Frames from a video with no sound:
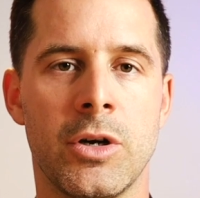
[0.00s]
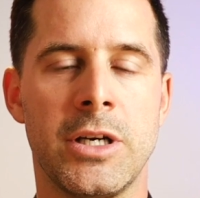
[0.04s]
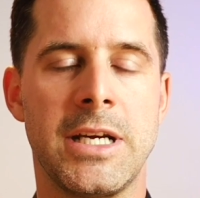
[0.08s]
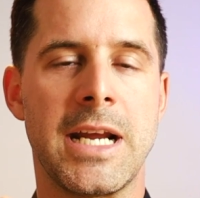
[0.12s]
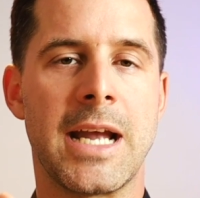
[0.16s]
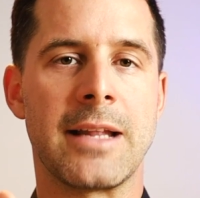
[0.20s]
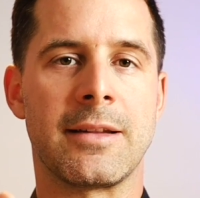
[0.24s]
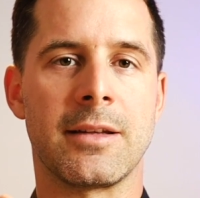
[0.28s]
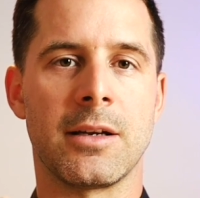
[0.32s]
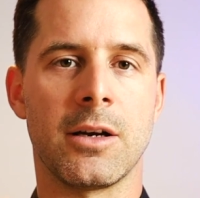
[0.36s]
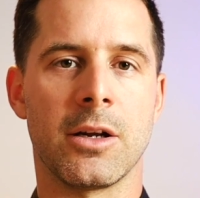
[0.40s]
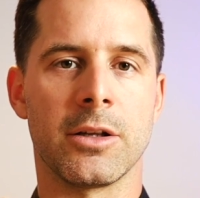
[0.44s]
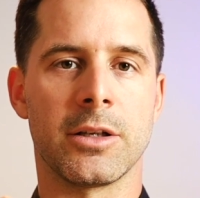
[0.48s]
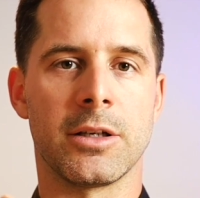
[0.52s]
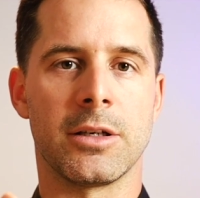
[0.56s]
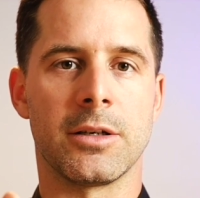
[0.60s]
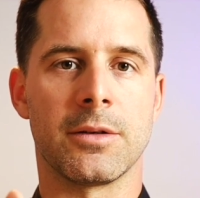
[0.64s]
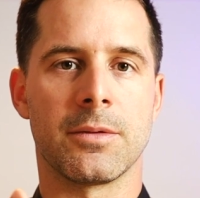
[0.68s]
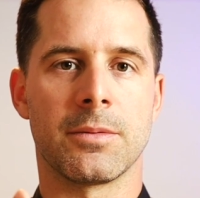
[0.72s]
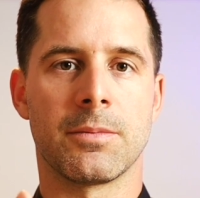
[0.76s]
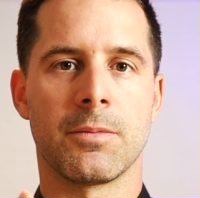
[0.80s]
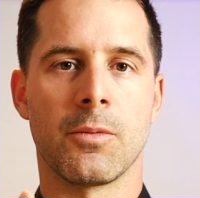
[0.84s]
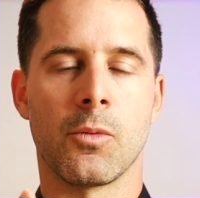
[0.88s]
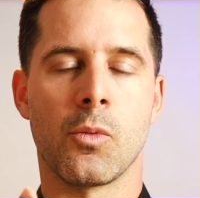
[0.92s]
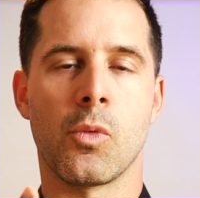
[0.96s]
Or yet
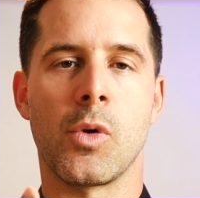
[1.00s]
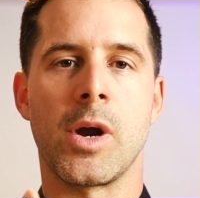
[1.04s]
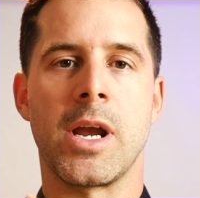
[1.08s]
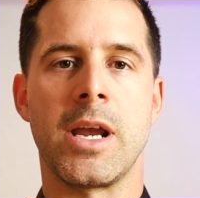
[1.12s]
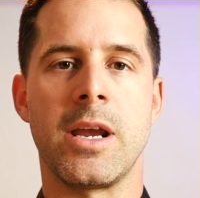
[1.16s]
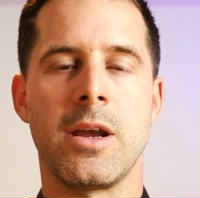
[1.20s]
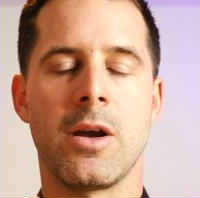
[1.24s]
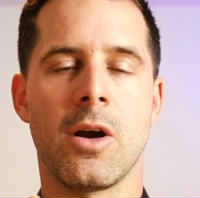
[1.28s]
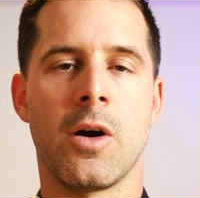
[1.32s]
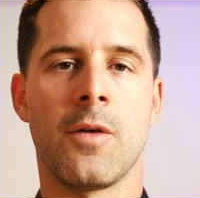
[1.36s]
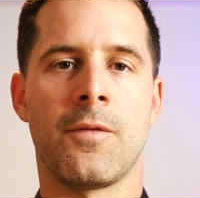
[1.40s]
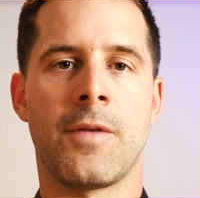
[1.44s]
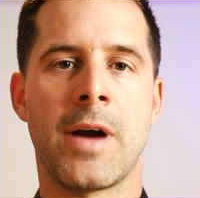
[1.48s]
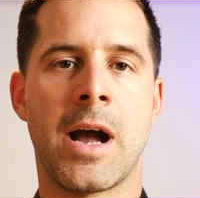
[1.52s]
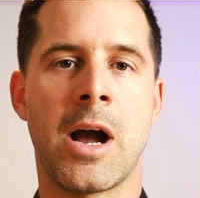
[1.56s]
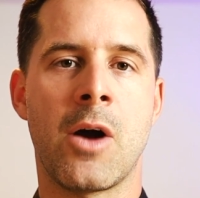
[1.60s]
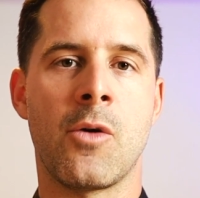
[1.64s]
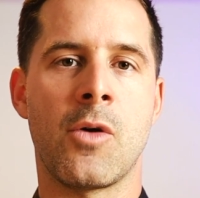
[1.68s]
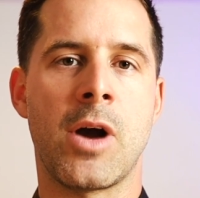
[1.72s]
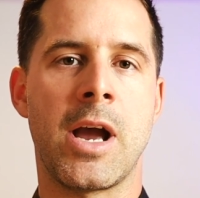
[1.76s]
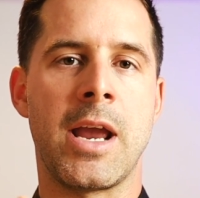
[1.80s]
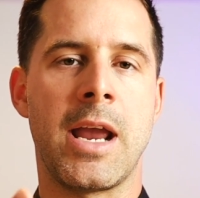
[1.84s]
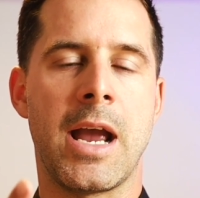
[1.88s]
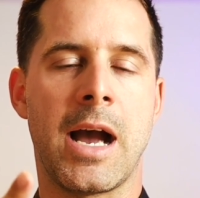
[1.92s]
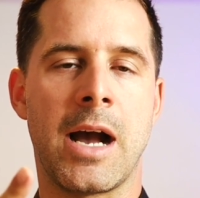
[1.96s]
another way of
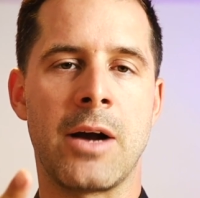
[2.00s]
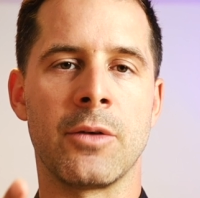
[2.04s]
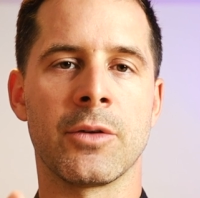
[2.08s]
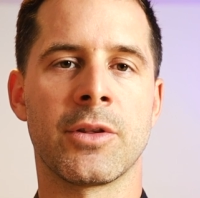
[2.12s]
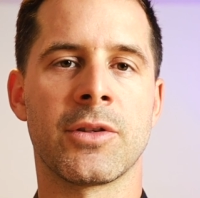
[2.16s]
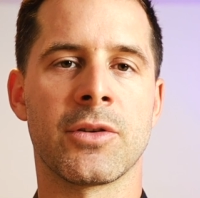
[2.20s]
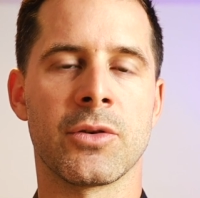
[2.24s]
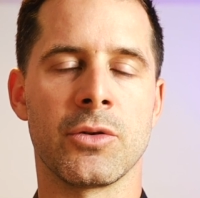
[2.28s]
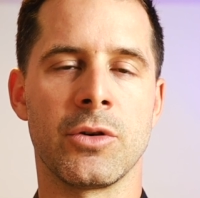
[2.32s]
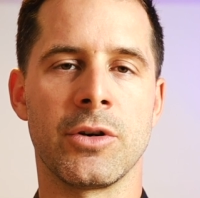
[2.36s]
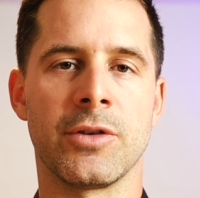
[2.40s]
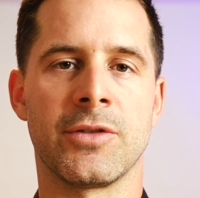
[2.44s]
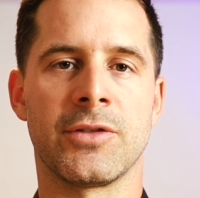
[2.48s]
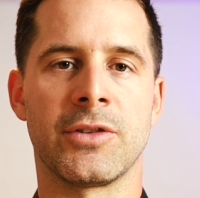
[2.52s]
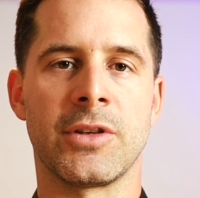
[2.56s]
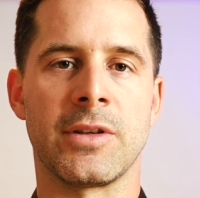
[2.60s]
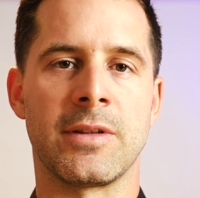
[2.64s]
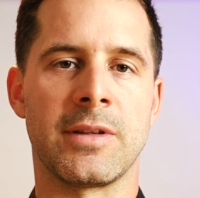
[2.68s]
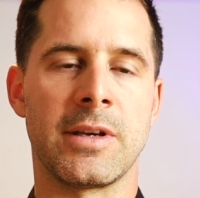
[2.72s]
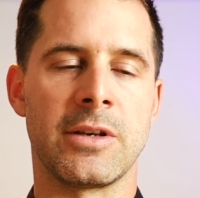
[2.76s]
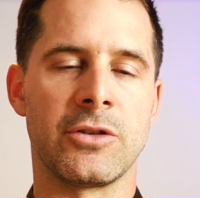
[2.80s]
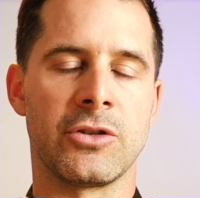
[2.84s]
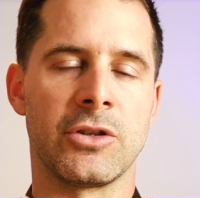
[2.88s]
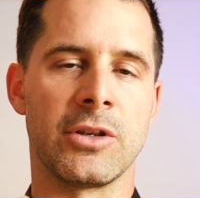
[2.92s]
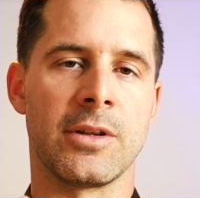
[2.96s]
how I outsource
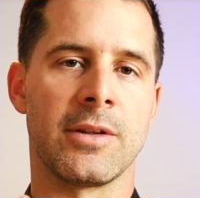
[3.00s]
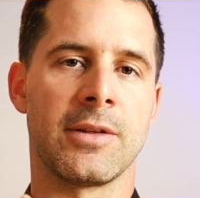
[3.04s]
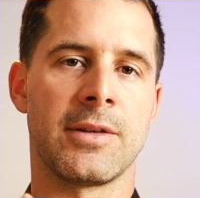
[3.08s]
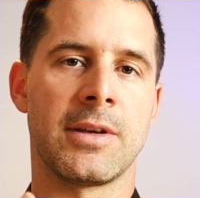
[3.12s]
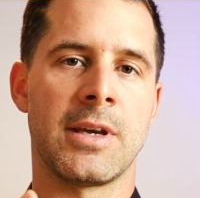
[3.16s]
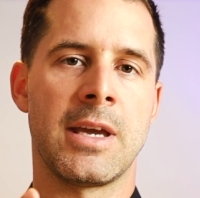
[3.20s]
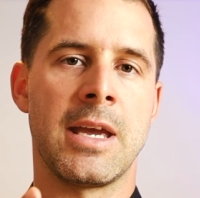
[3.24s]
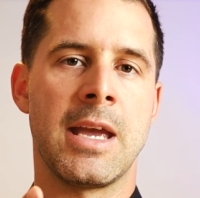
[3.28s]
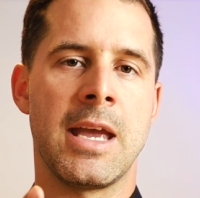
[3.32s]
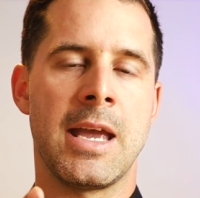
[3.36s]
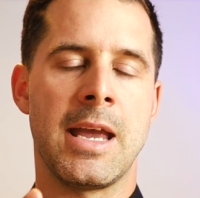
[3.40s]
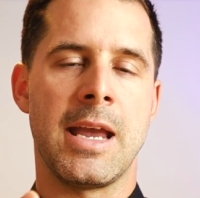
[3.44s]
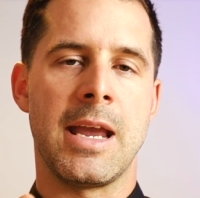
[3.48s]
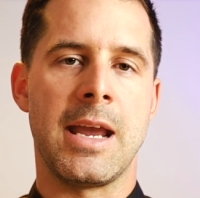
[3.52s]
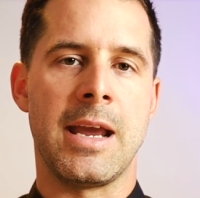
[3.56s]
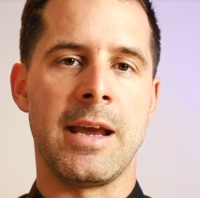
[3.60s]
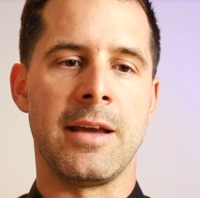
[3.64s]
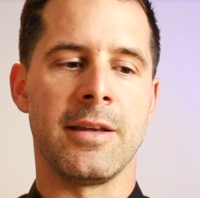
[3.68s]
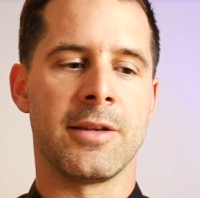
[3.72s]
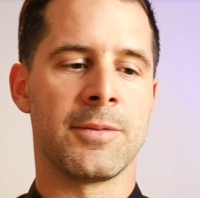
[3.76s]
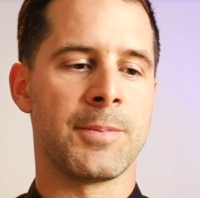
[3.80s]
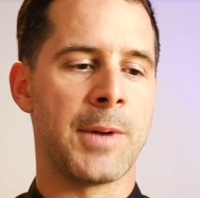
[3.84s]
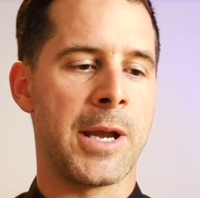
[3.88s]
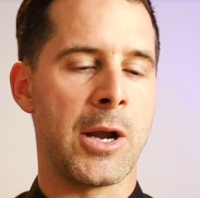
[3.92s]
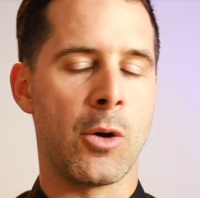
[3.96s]
decisions
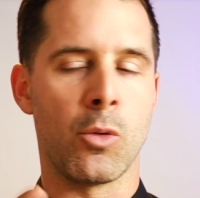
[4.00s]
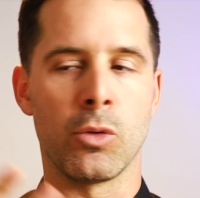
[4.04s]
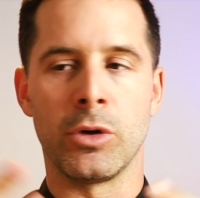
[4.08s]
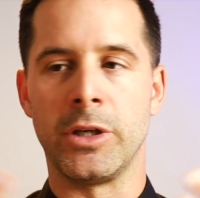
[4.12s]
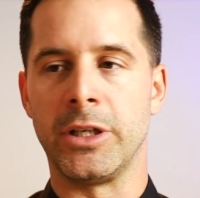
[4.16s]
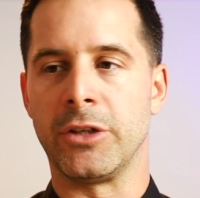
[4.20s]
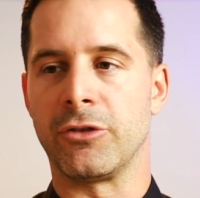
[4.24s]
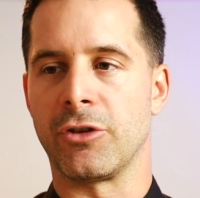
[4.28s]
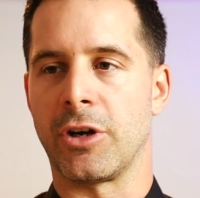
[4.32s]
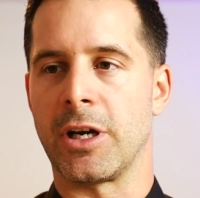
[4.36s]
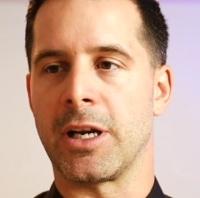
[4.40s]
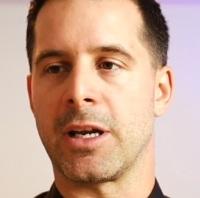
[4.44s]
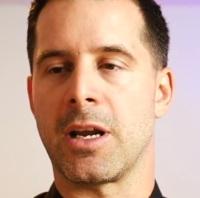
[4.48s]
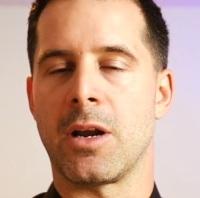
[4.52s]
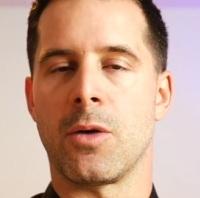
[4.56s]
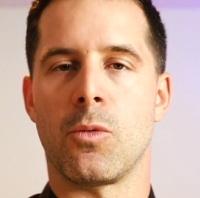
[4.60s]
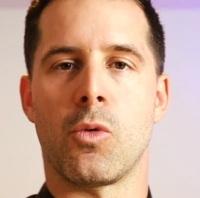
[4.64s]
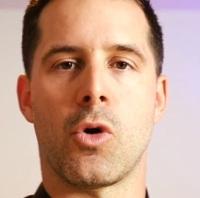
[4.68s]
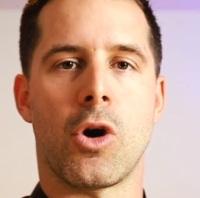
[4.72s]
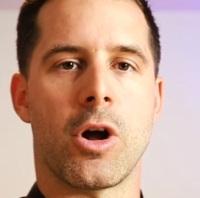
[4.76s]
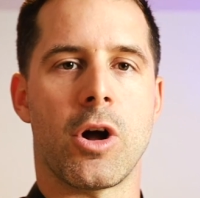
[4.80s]
is by only drinking